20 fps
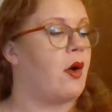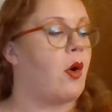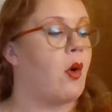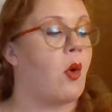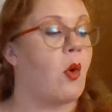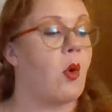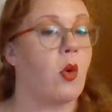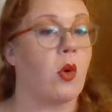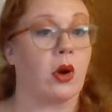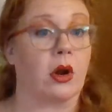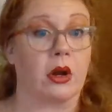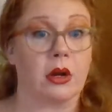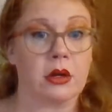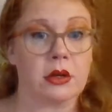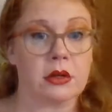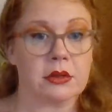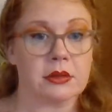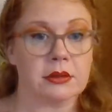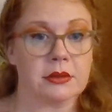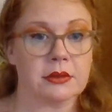
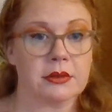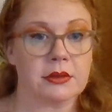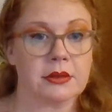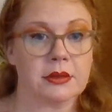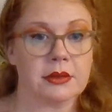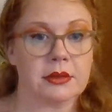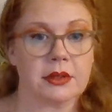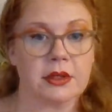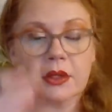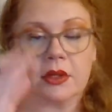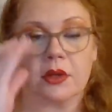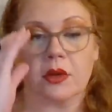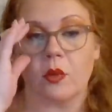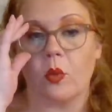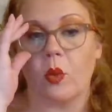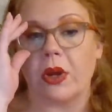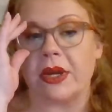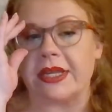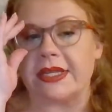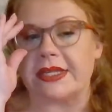Or
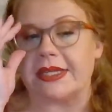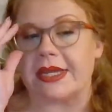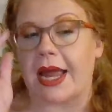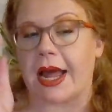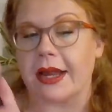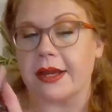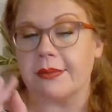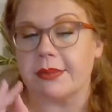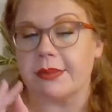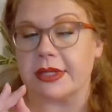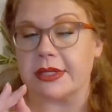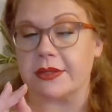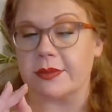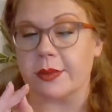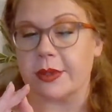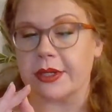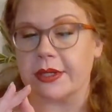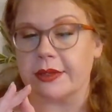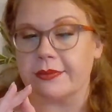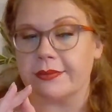what is 9 plus
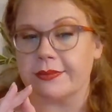1?